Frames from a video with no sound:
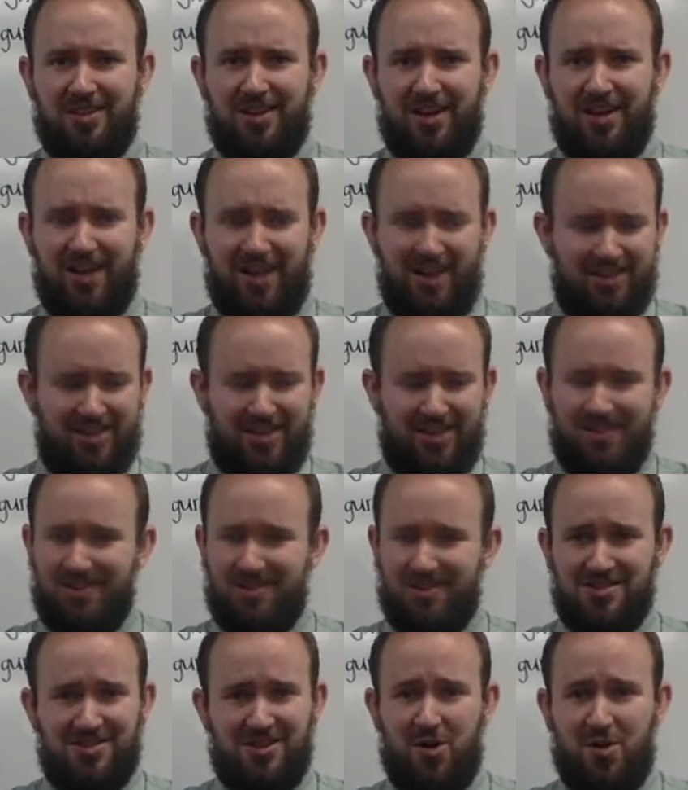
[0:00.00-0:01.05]
And then
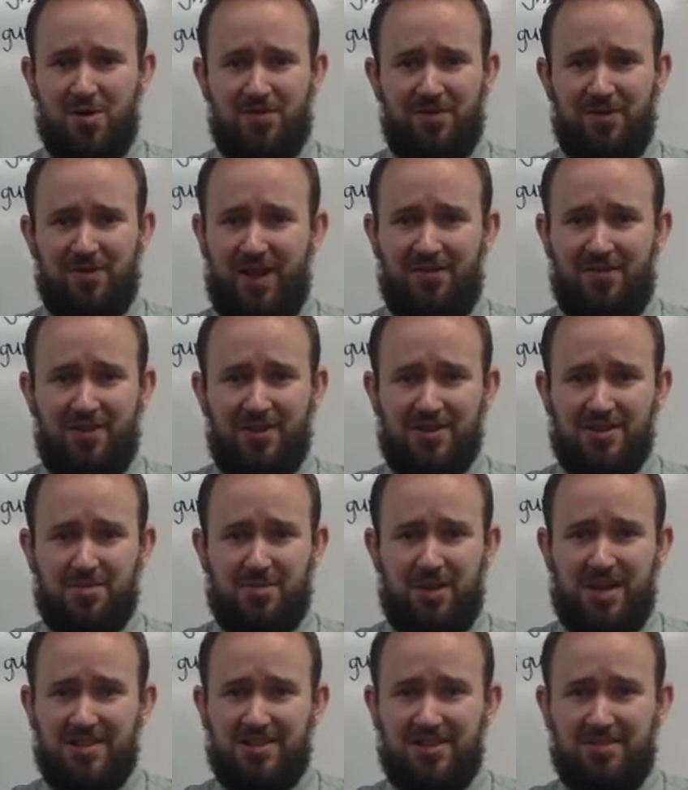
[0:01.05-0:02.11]
there's no fluff or
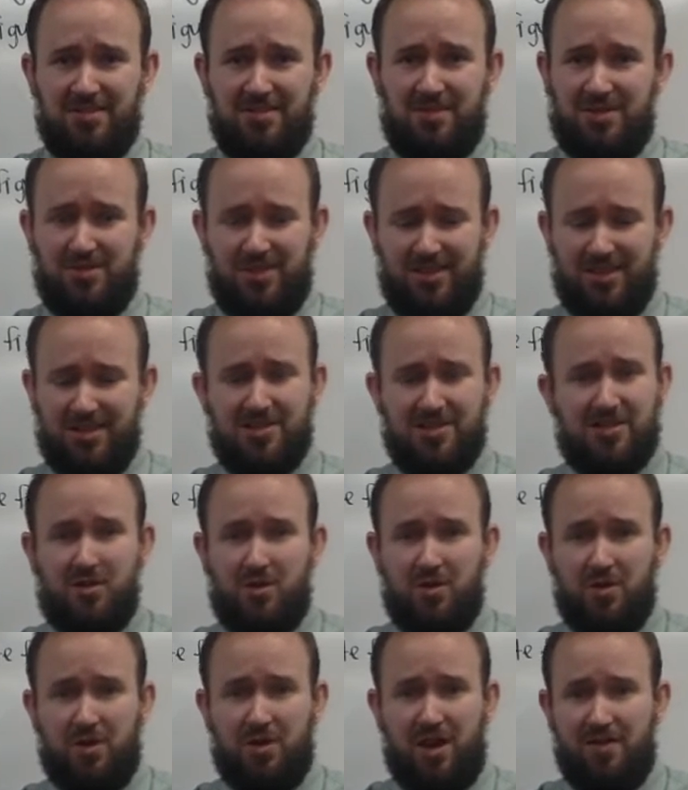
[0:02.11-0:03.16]
space in between that's
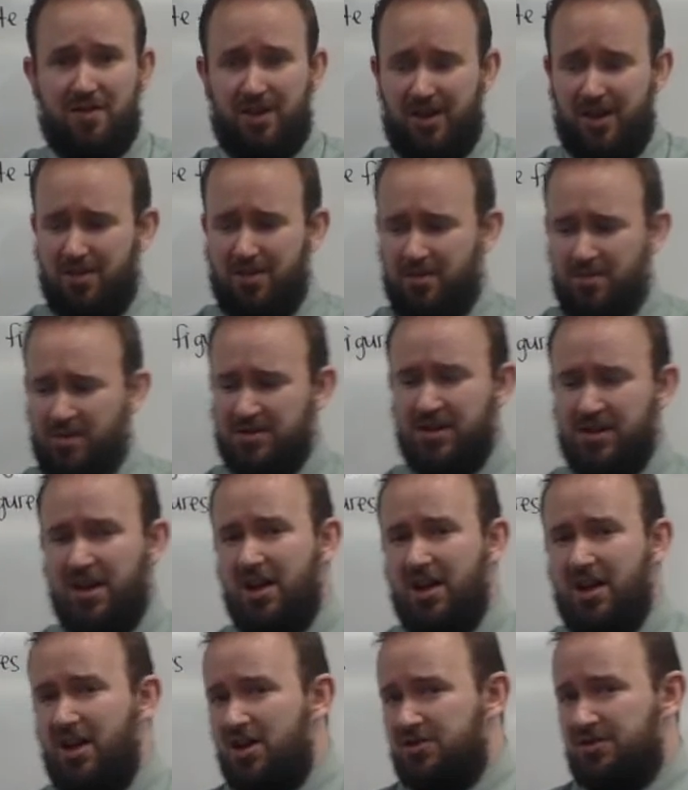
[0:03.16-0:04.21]
thrown off our numbers.
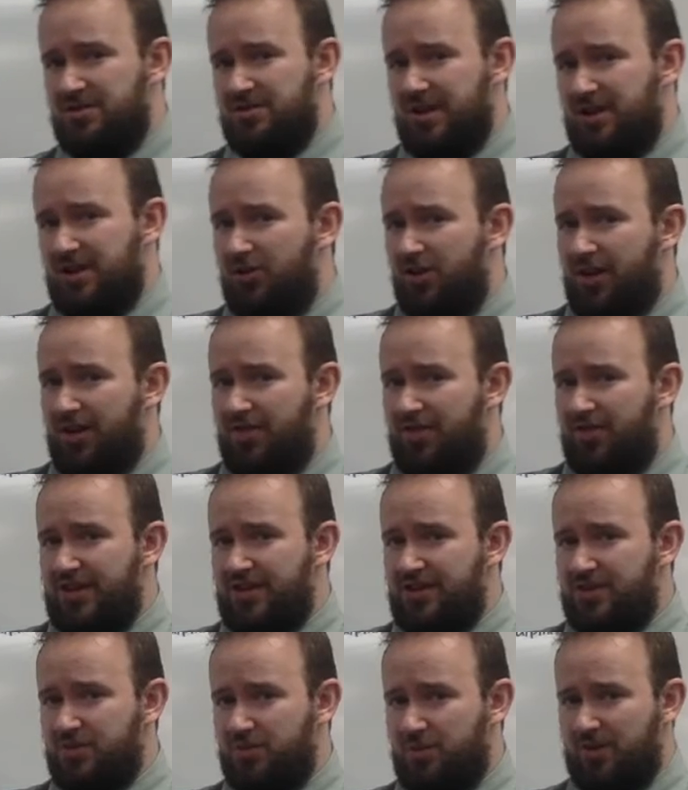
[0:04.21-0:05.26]
So as I look at
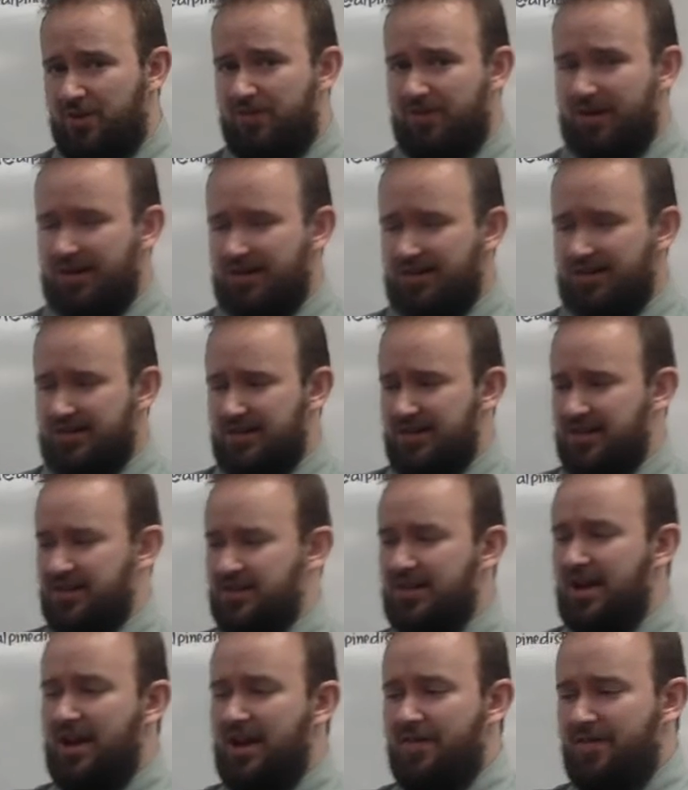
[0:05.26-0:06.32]
this one, for instance,
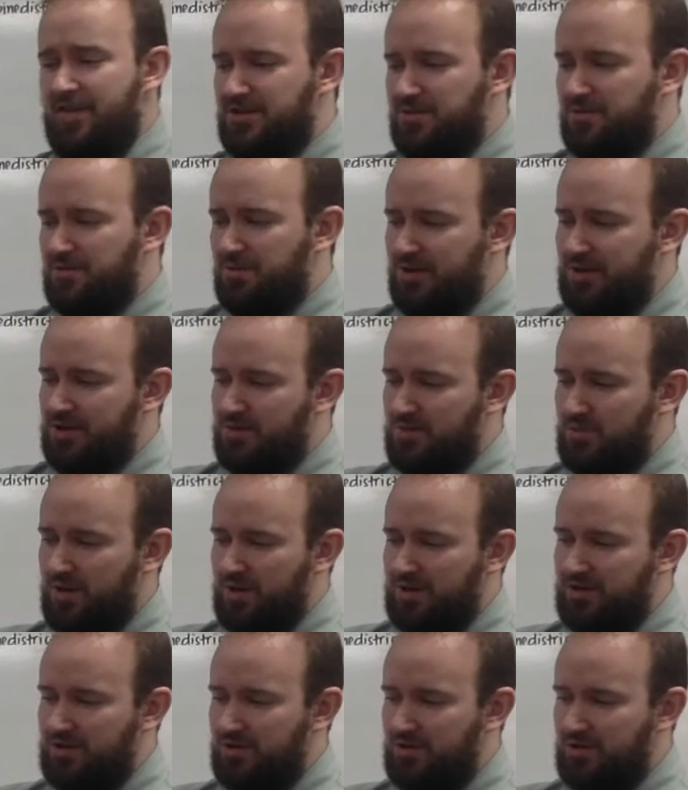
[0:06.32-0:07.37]
this one is
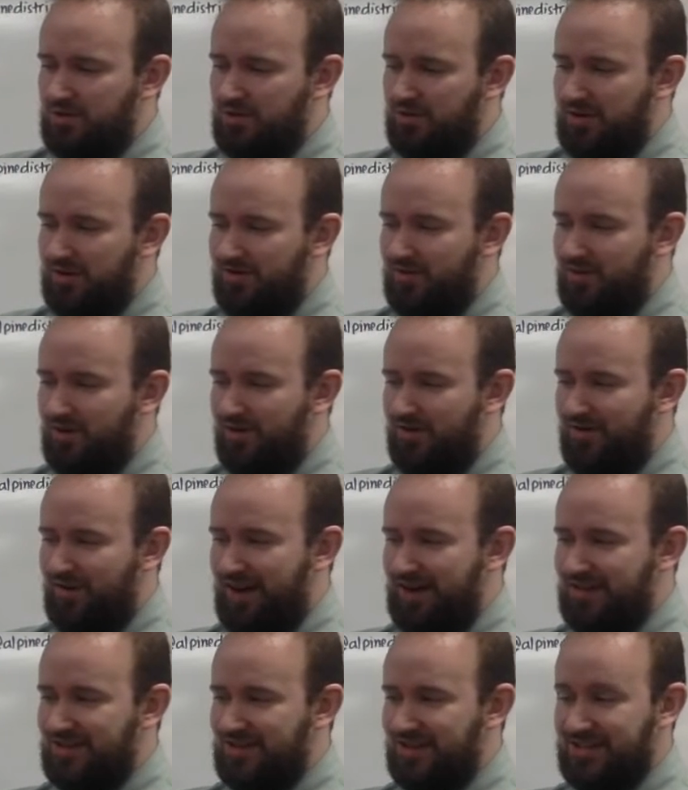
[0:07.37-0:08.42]
1, 2, 3, 4,
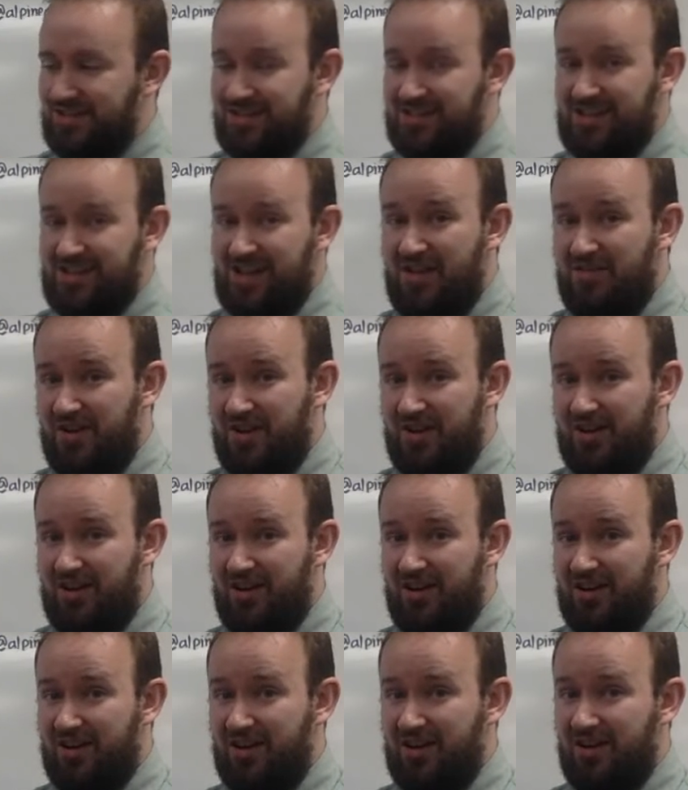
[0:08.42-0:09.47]
5, 6, 7
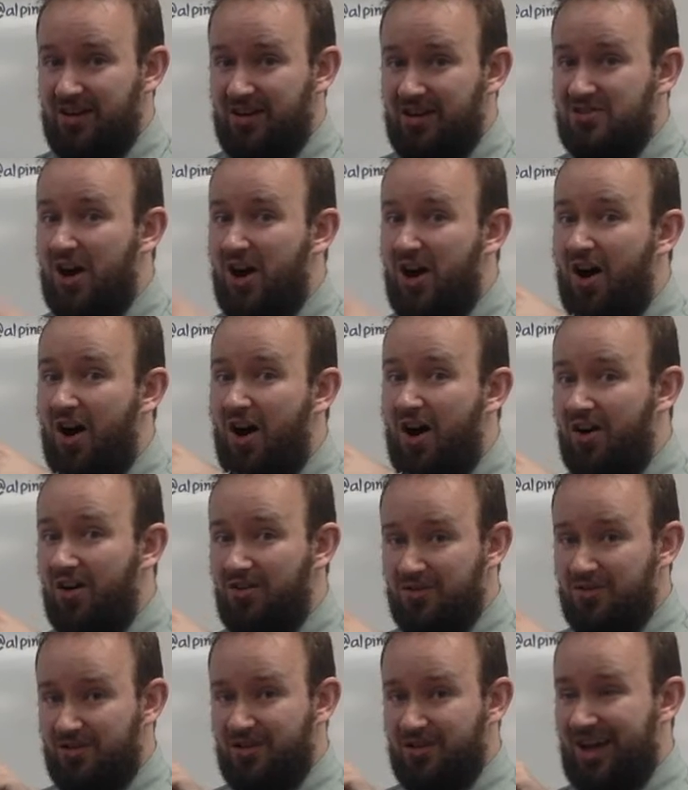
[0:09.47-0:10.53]
tall,
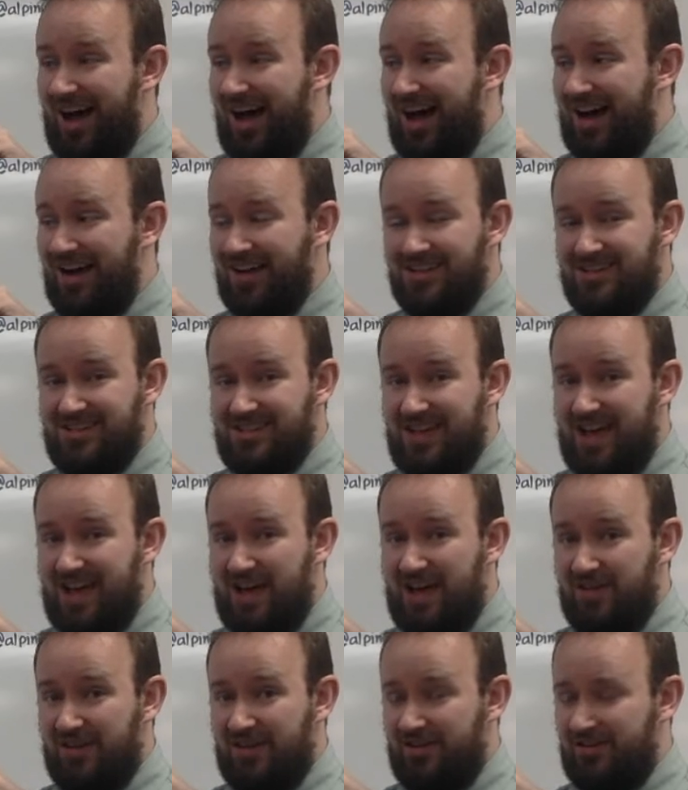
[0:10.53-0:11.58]
or the height is
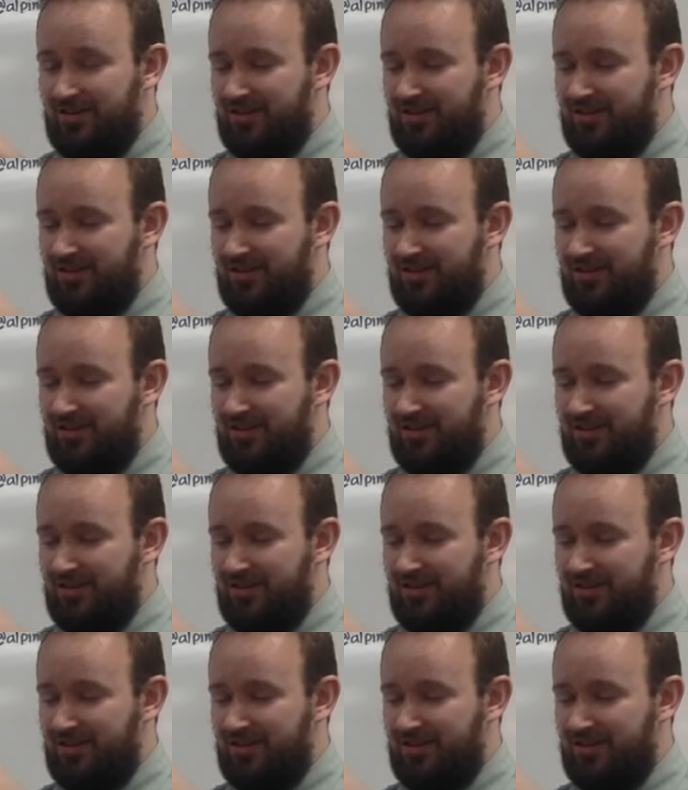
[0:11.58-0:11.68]
7,